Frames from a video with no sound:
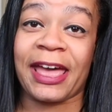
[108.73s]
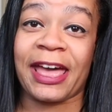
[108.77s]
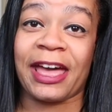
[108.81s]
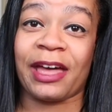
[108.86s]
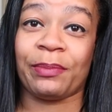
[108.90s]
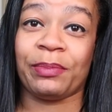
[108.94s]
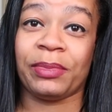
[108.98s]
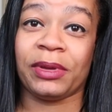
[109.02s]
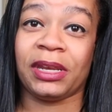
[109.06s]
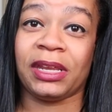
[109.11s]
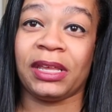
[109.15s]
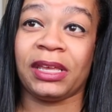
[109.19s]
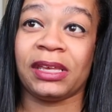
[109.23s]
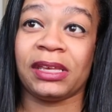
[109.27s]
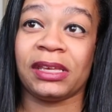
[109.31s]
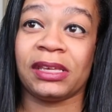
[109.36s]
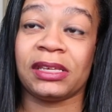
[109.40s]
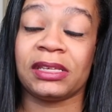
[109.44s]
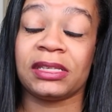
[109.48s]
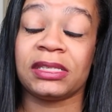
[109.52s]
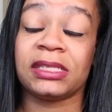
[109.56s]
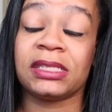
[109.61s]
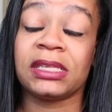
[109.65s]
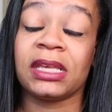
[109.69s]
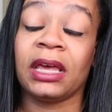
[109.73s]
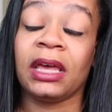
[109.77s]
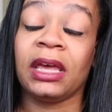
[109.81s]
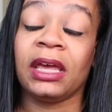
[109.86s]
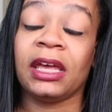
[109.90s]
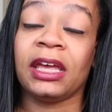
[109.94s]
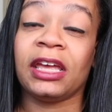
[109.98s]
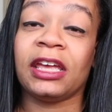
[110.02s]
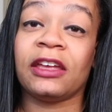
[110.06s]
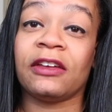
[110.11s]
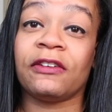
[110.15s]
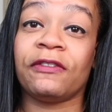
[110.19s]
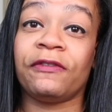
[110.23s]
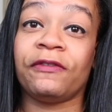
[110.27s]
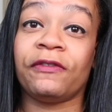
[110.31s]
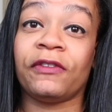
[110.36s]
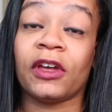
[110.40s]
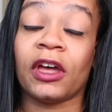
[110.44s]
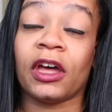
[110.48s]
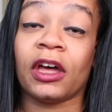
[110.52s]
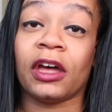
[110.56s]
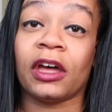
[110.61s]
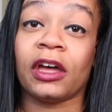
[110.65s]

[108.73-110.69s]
happen is if